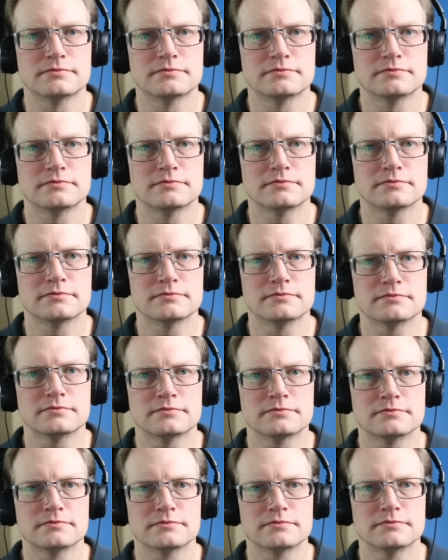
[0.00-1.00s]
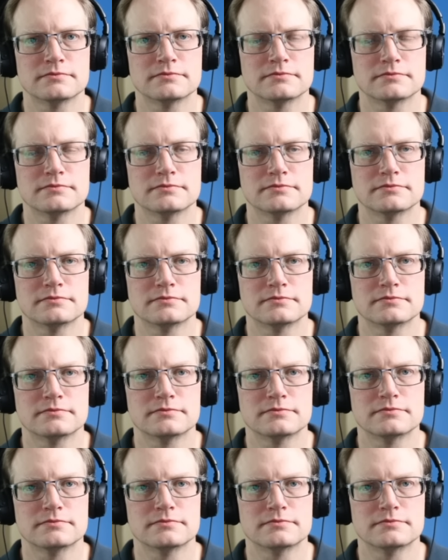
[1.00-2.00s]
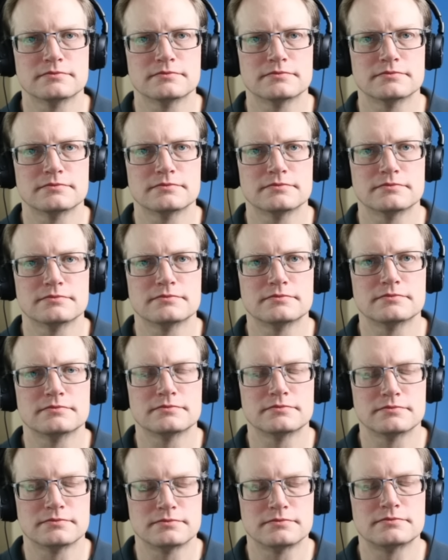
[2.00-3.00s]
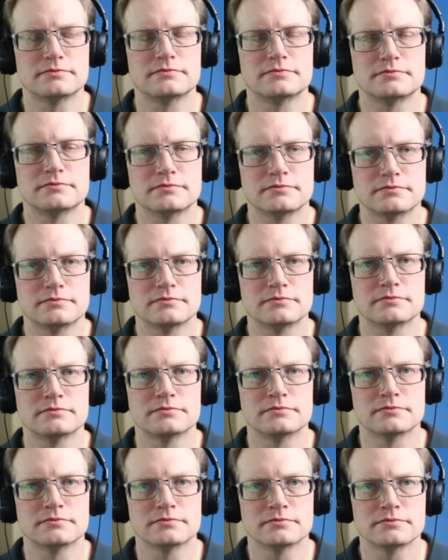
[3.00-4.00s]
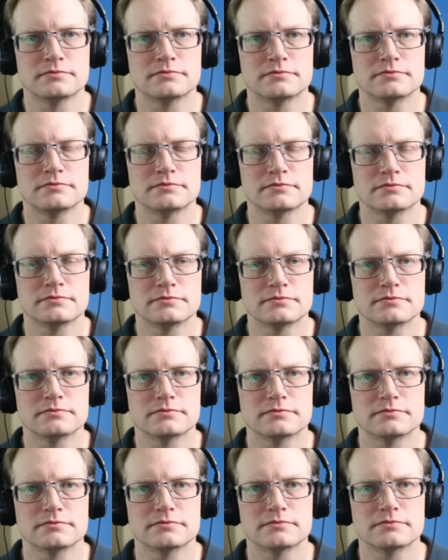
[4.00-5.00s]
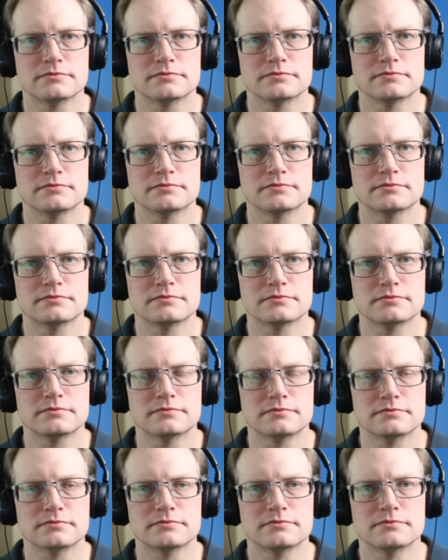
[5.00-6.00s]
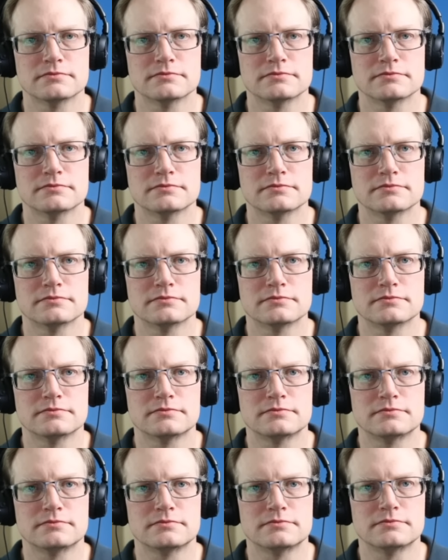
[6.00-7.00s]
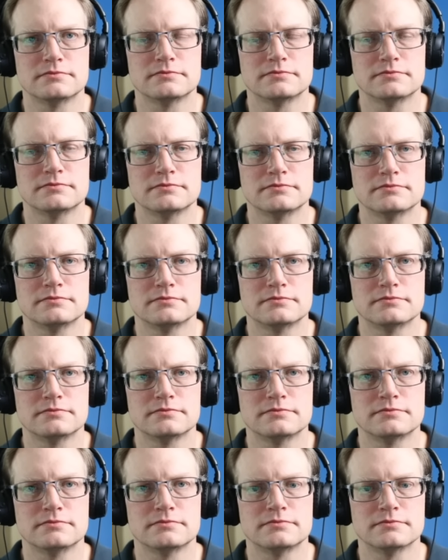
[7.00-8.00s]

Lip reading: The person shown says nothing.